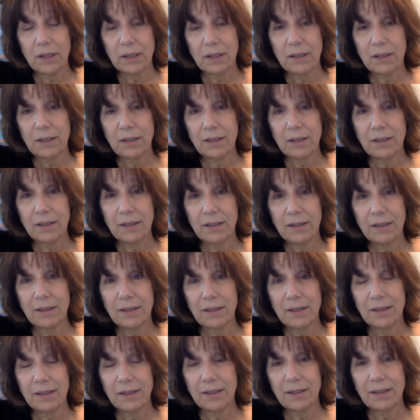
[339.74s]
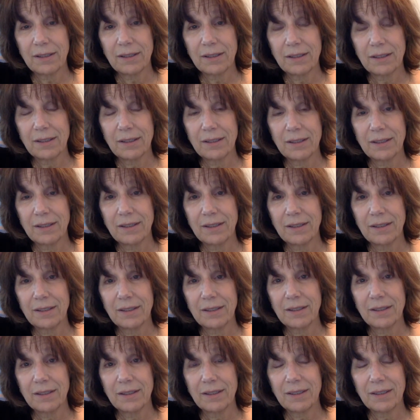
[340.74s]

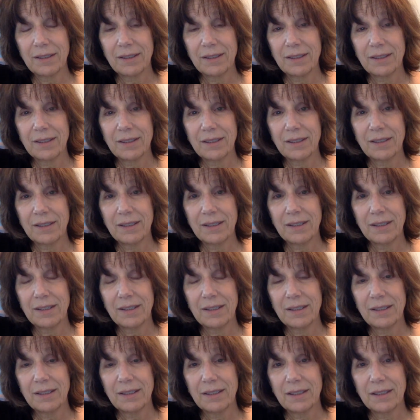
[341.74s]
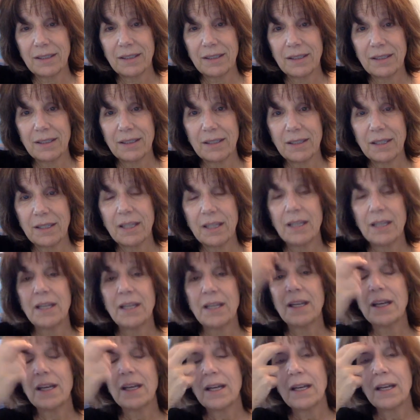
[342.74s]

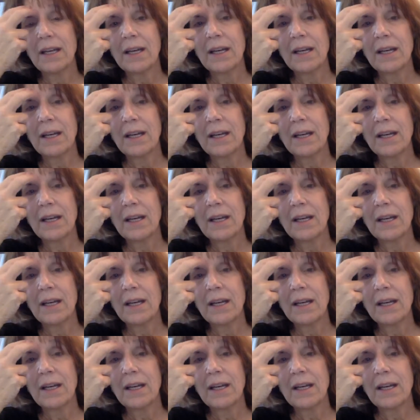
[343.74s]
(no one is talking)